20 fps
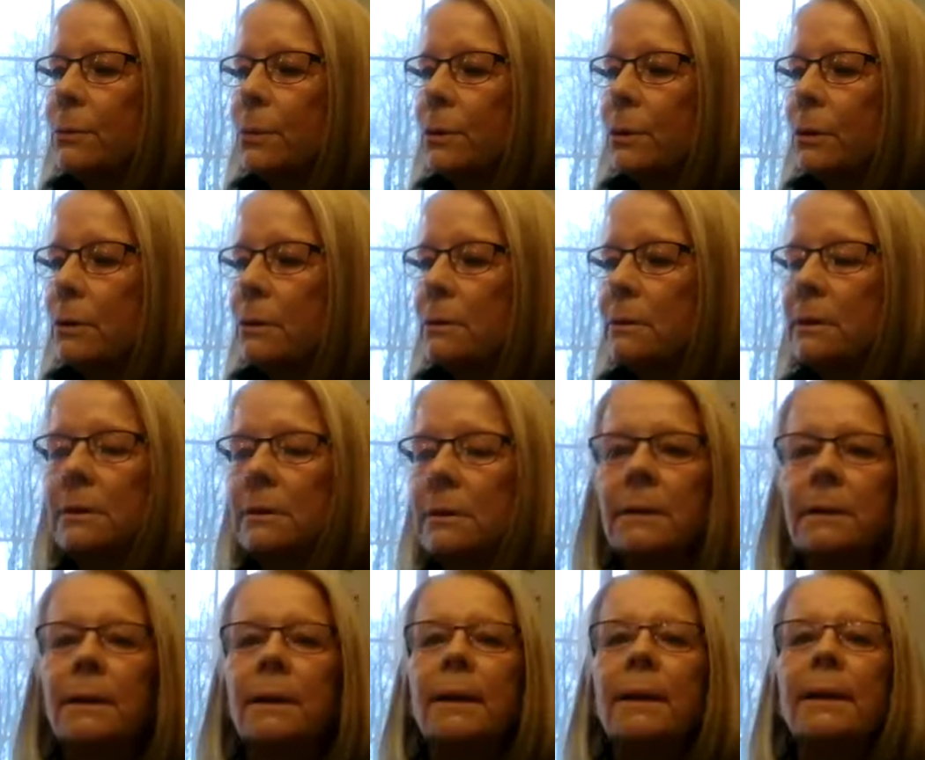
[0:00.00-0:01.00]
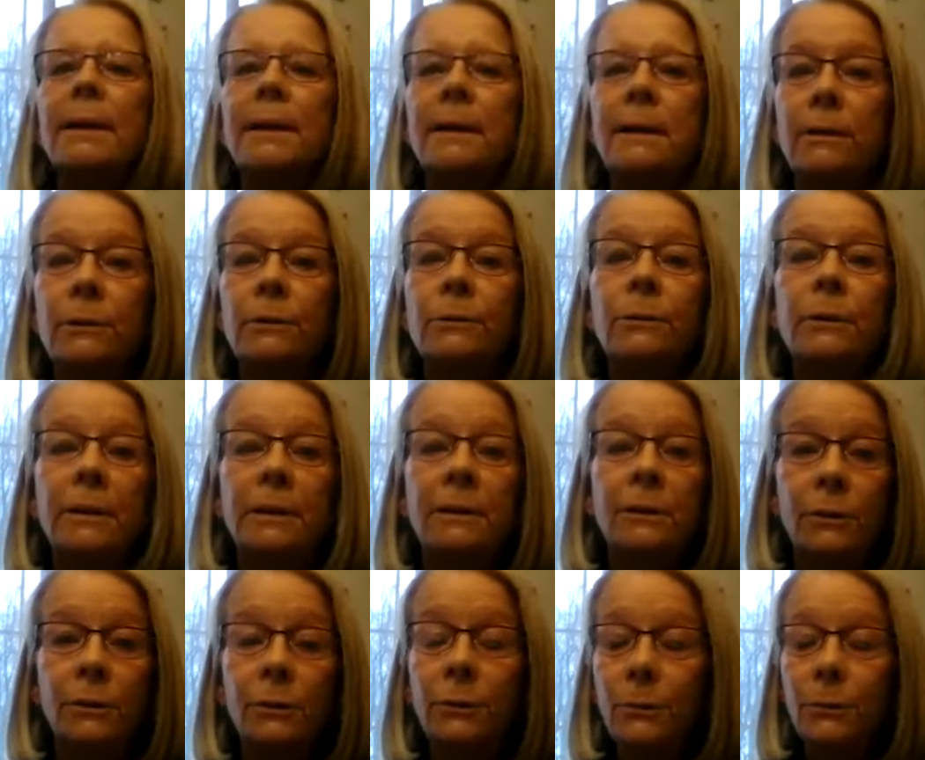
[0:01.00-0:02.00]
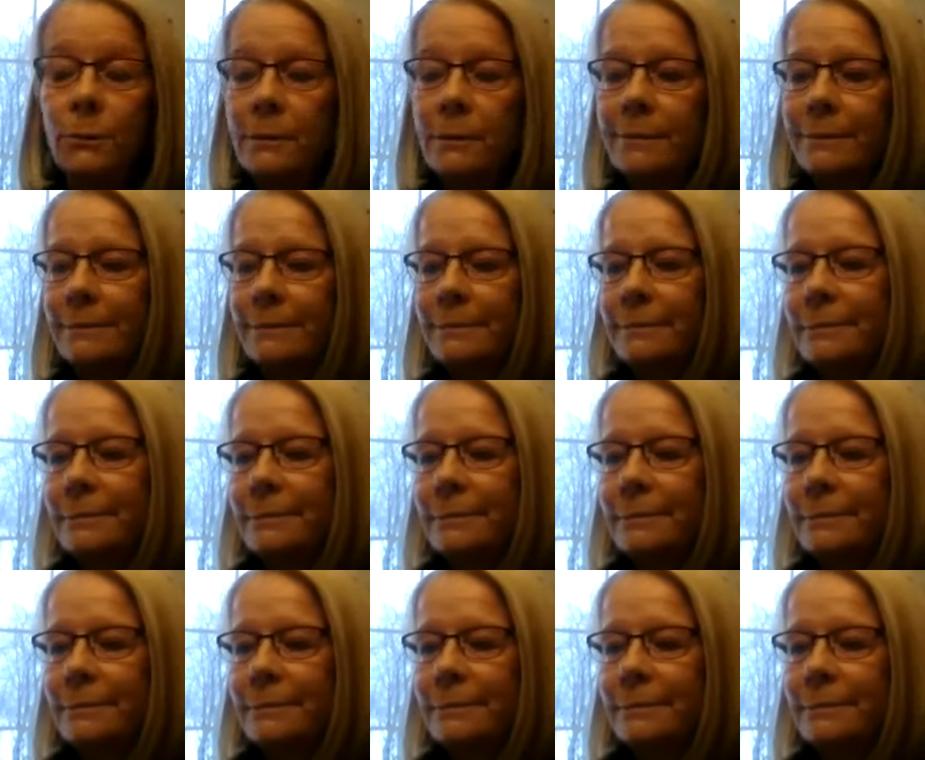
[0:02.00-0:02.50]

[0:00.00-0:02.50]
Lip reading: of the world, including you?